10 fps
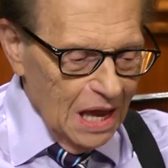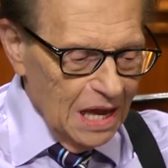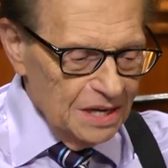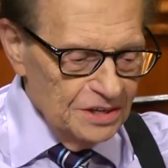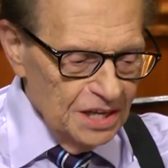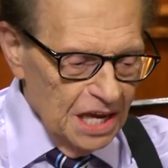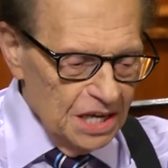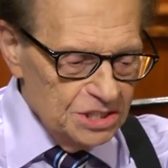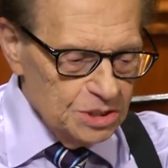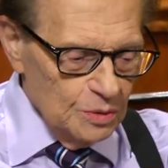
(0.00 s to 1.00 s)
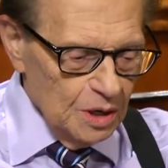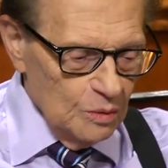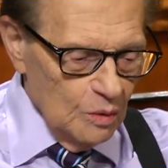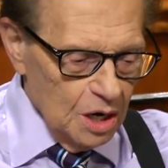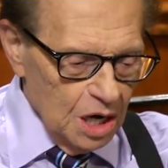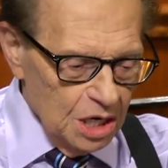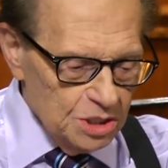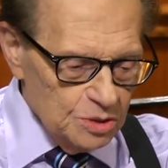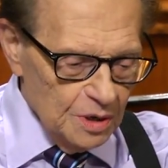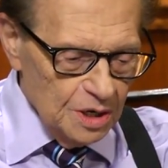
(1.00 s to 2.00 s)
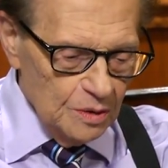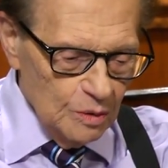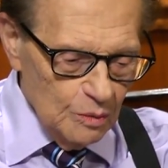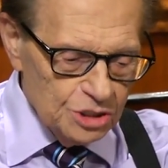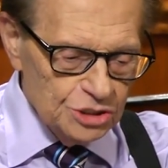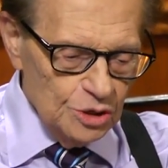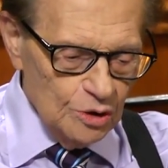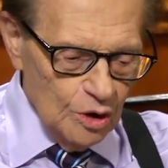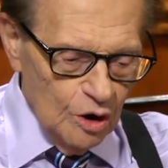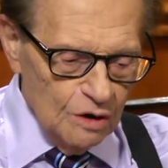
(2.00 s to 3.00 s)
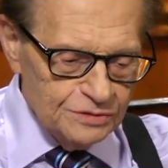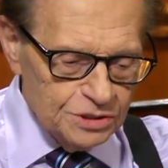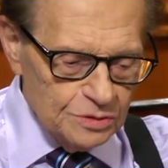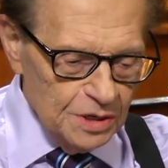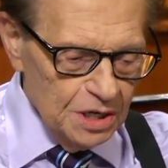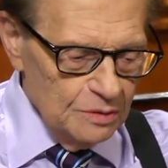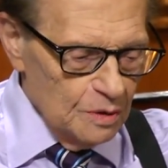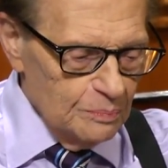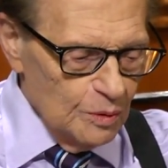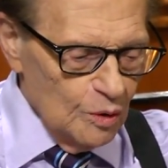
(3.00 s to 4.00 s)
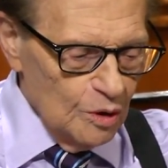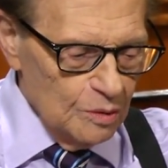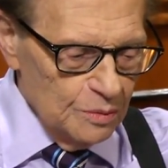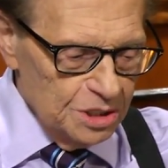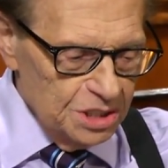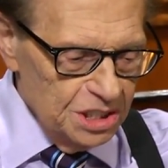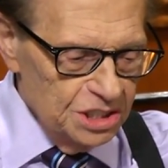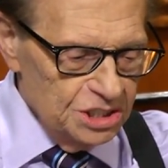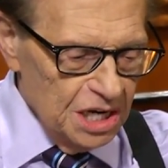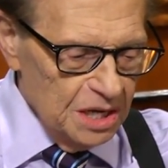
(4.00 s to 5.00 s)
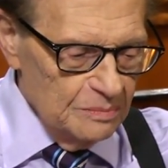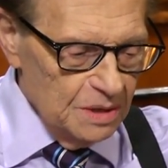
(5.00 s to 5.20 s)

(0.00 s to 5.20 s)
At DS Squid One on Twitter, what's your off-screen rapport with T.J.